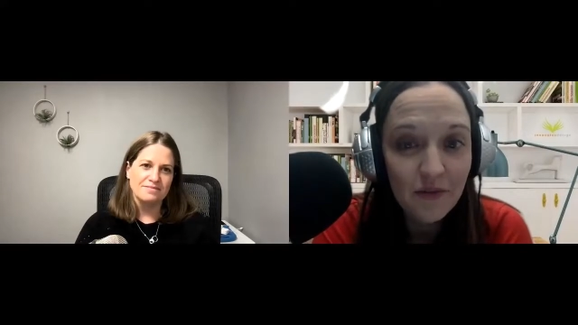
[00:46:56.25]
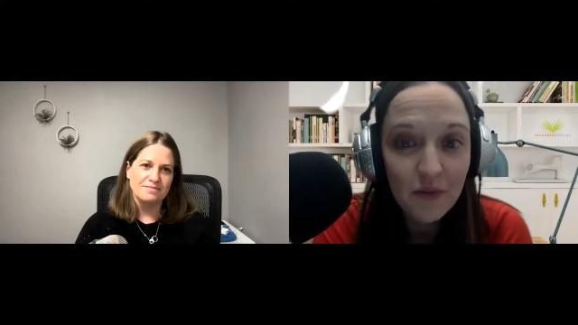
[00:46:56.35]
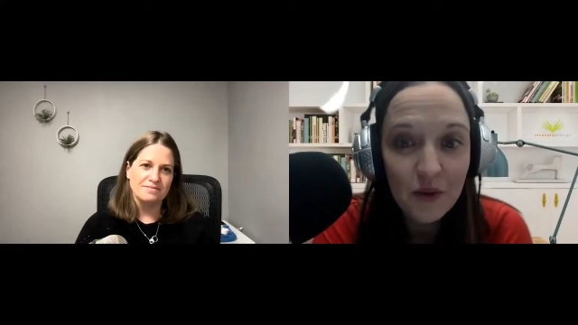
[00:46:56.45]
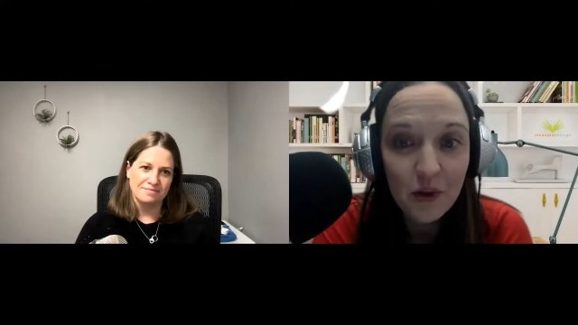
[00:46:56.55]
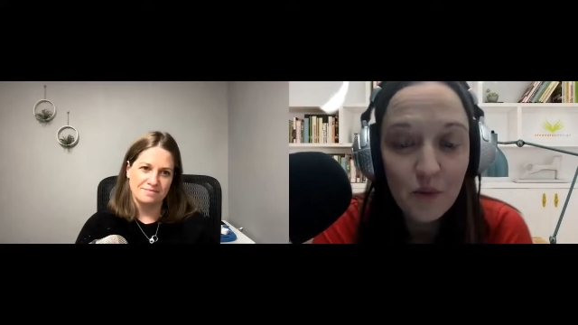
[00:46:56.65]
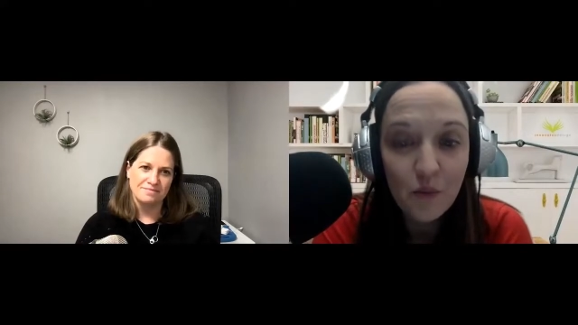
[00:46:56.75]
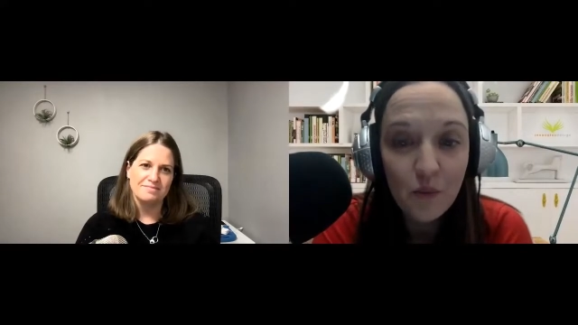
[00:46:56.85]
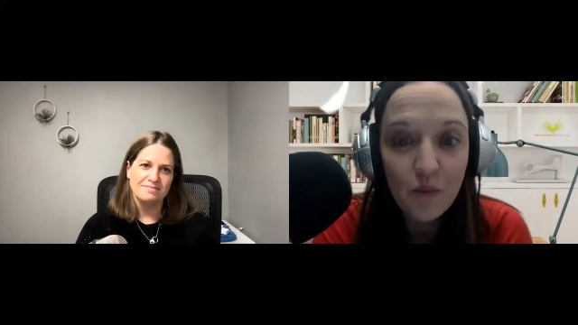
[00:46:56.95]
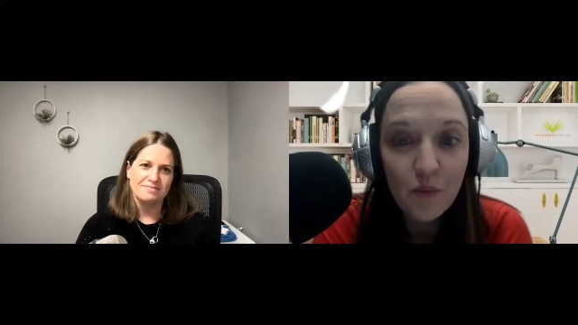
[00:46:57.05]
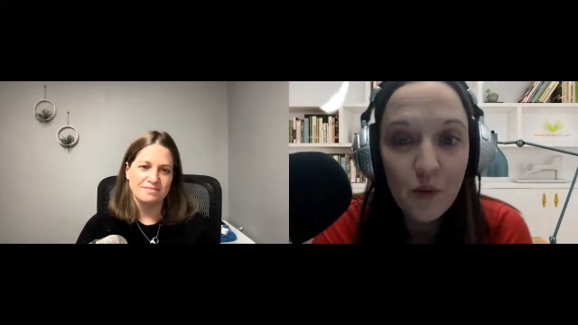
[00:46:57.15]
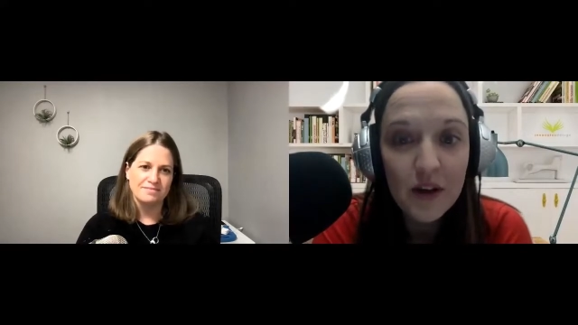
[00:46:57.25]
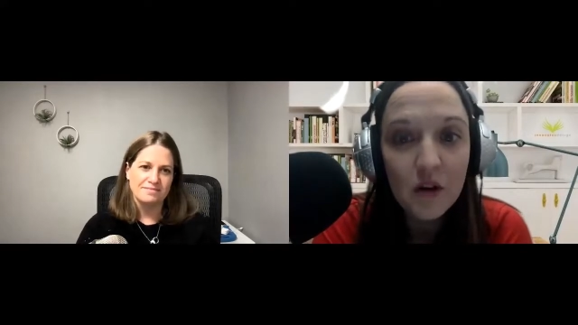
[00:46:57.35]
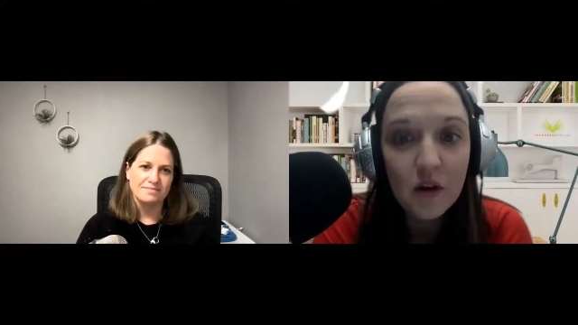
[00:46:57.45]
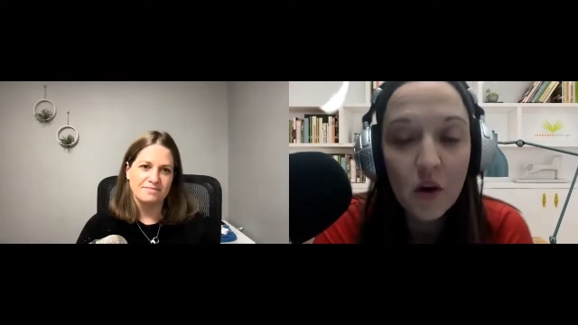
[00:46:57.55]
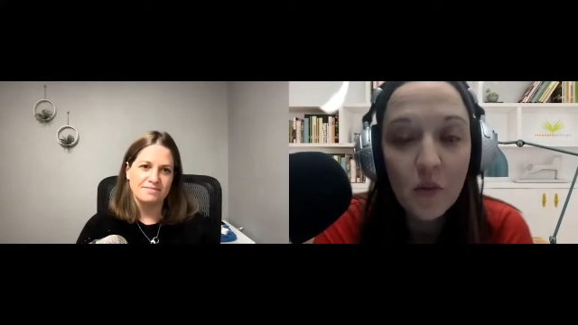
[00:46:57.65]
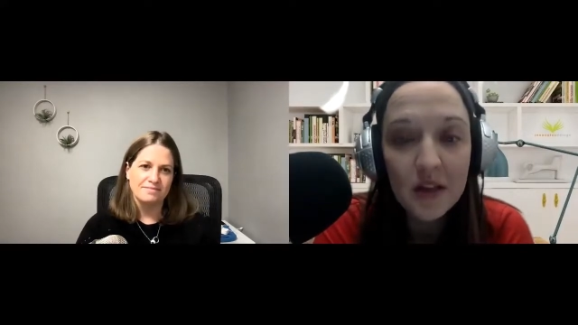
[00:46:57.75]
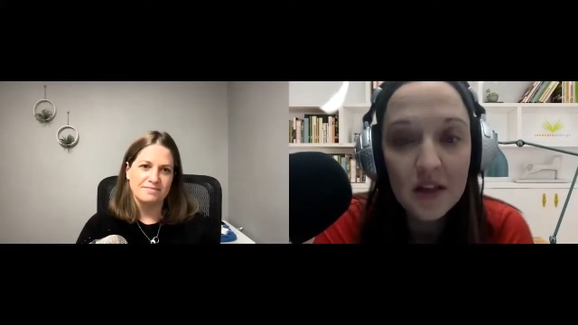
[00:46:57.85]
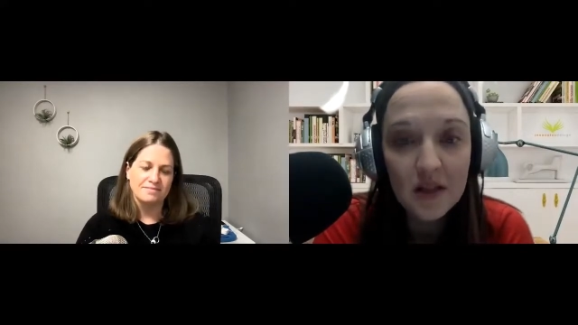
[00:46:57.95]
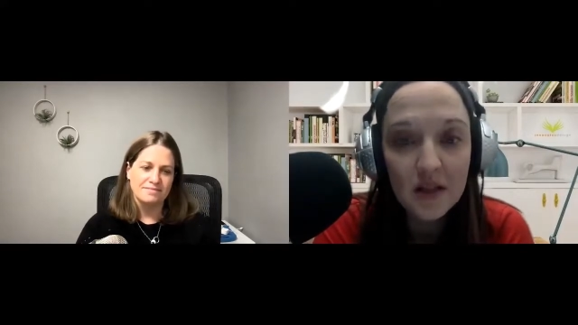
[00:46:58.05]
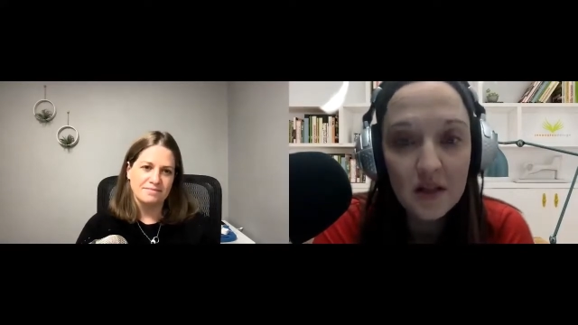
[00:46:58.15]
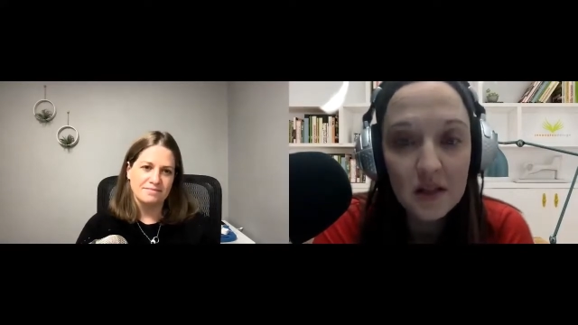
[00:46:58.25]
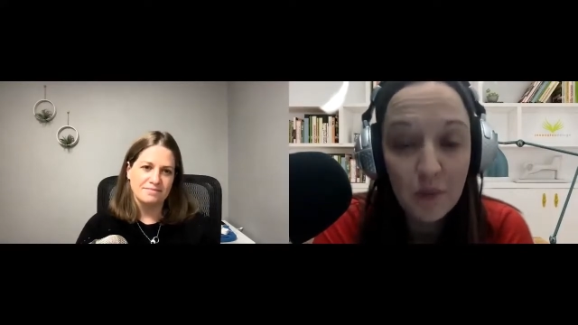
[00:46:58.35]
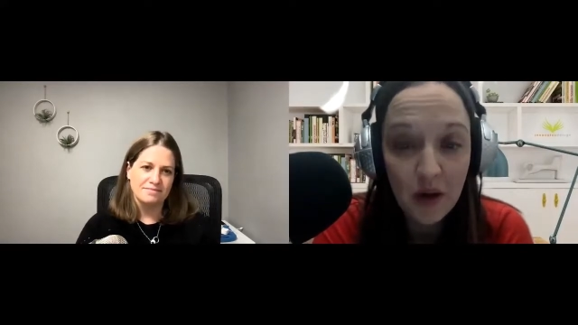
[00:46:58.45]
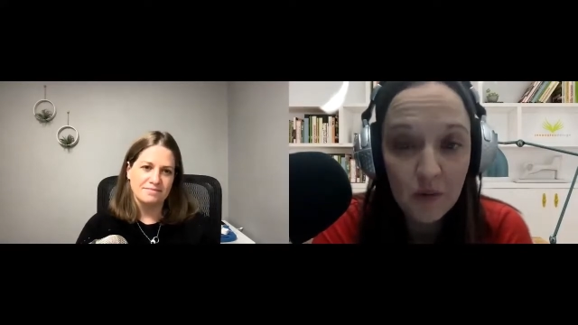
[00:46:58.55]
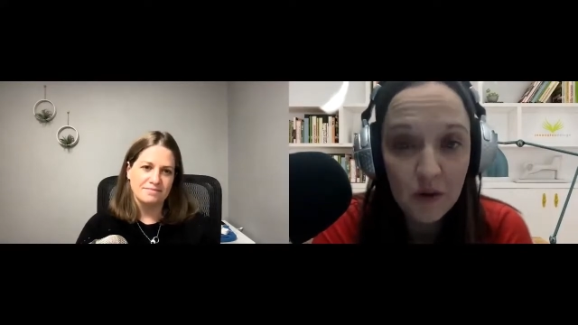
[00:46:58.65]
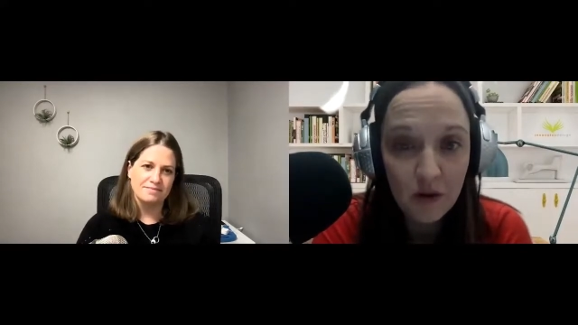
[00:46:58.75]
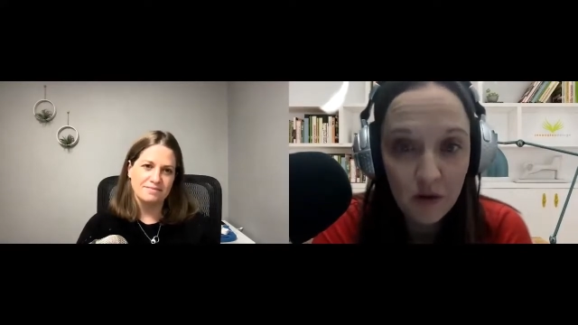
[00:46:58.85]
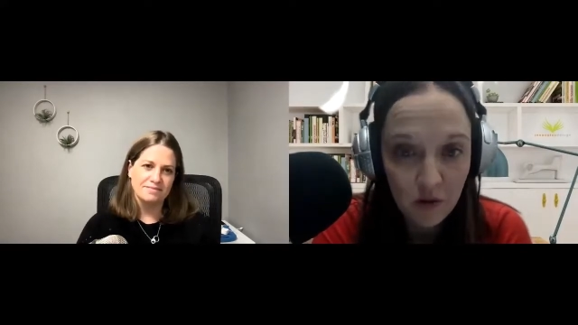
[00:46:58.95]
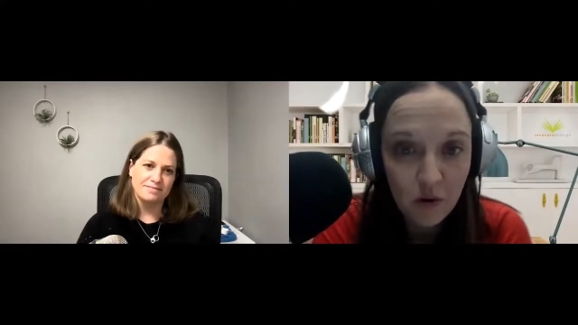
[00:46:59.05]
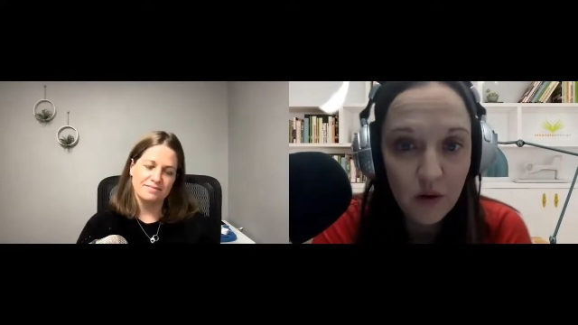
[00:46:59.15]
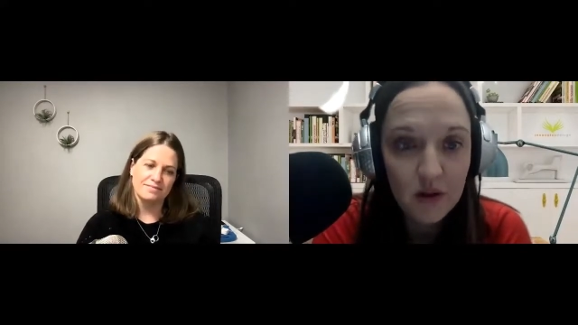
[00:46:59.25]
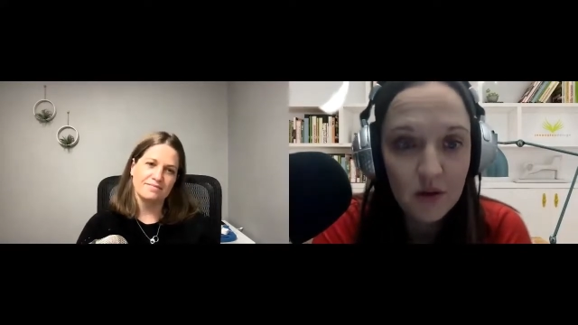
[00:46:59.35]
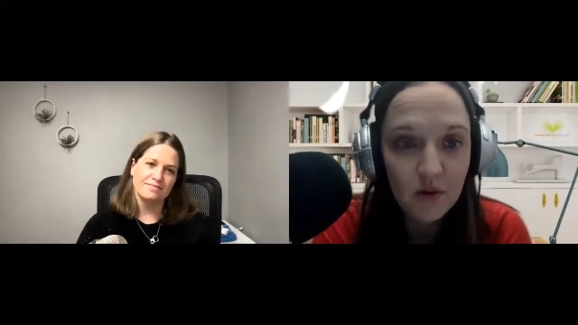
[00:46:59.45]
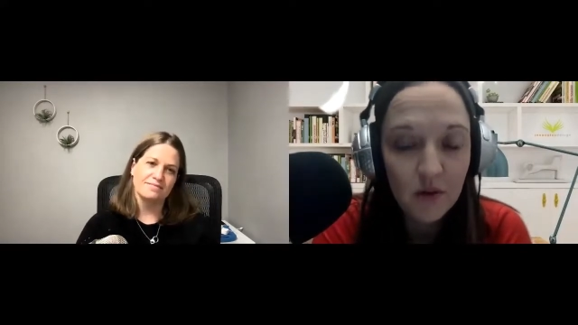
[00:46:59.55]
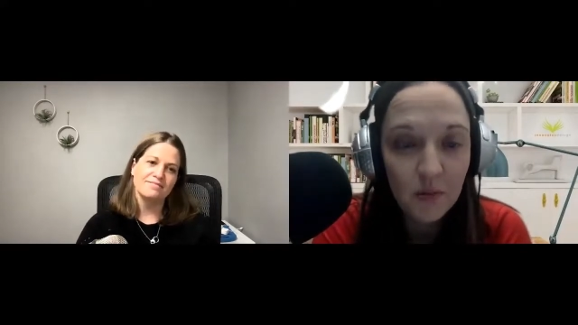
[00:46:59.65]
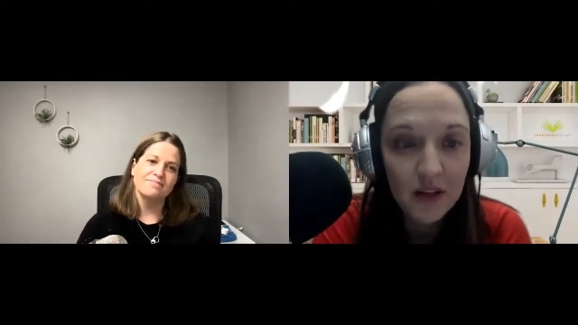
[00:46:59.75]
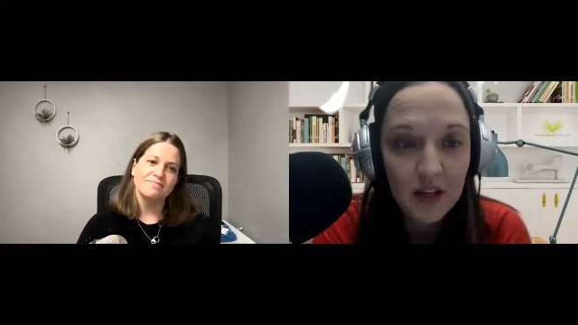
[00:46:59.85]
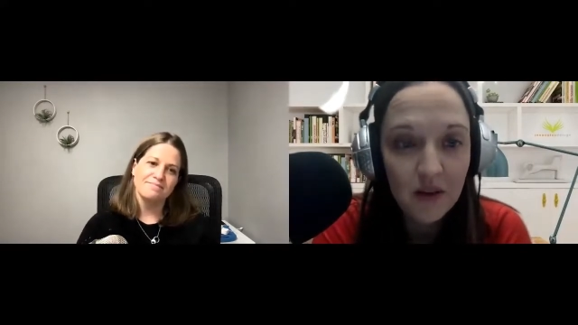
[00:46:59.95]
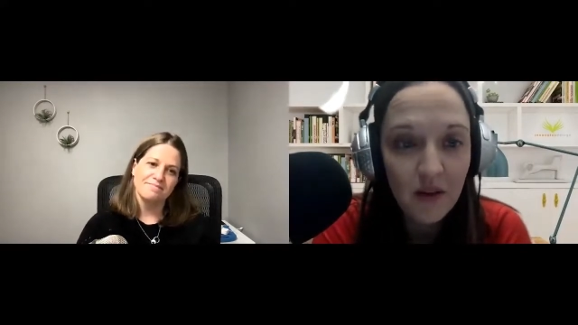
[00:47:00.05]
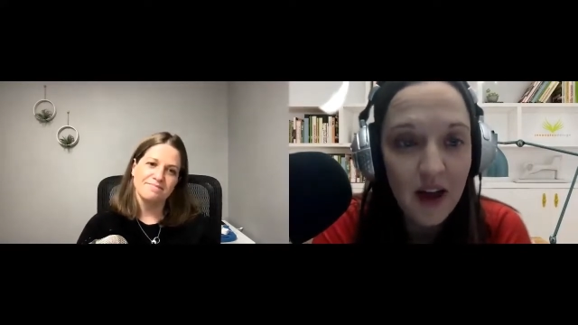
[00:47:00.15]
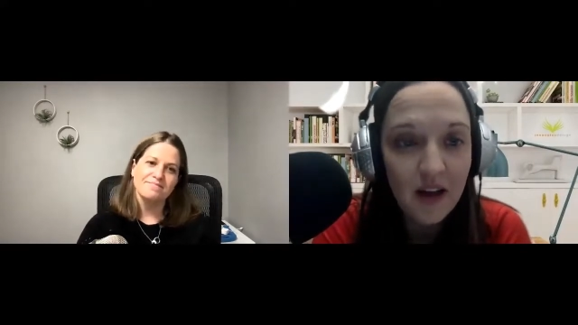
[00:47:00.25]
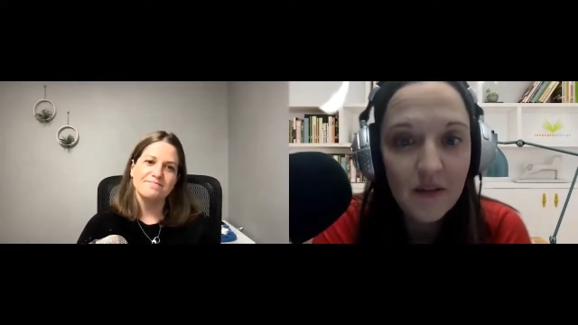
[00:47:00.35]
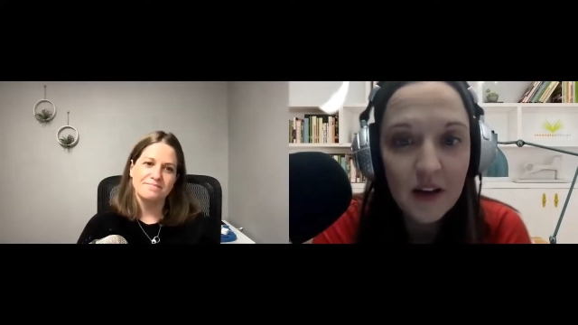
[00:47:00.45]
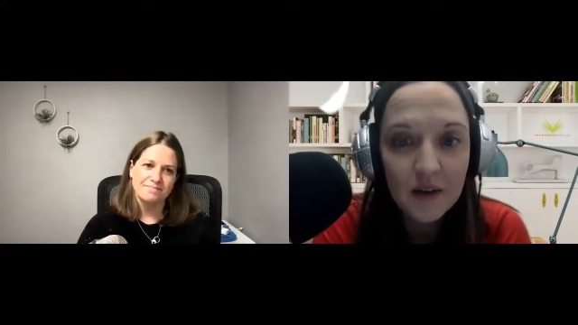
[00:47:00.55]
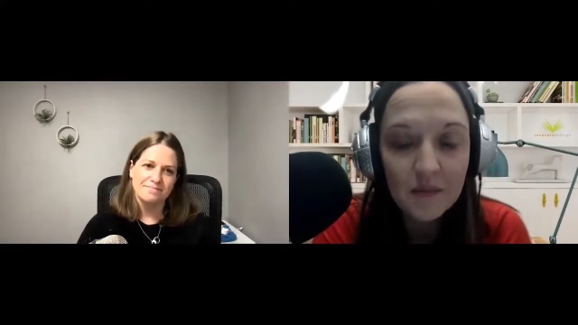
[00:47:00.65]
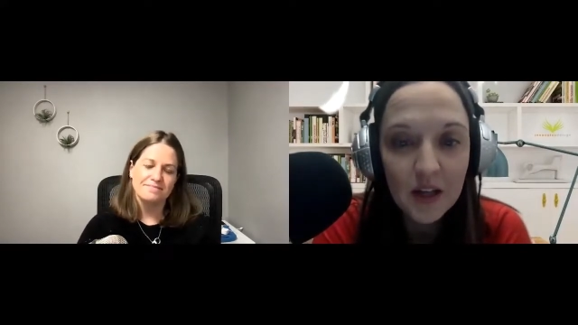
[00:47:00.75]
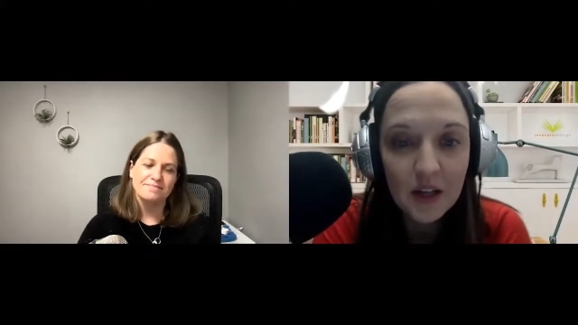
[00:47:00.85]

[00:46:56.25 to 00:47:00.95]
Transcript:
Speaker 1: you know, what you're hoping to spread with your new course through Learn Play Thrive. Um,